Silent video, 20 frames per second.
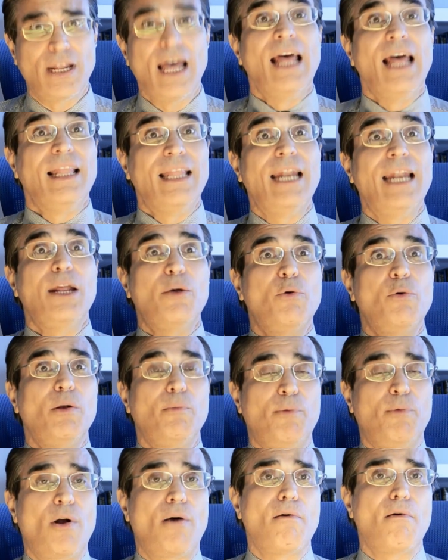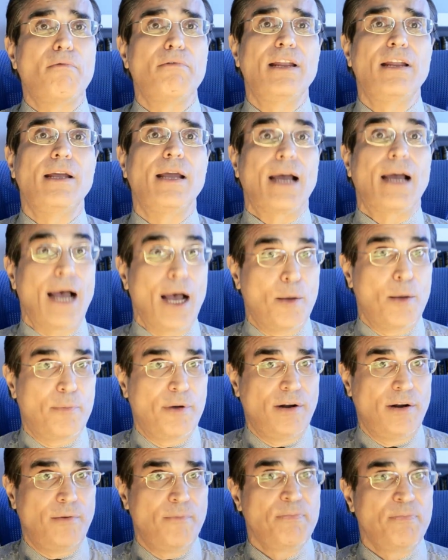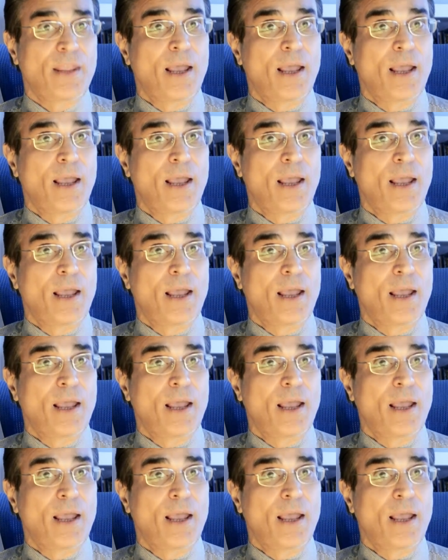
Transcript: then it will probably happen.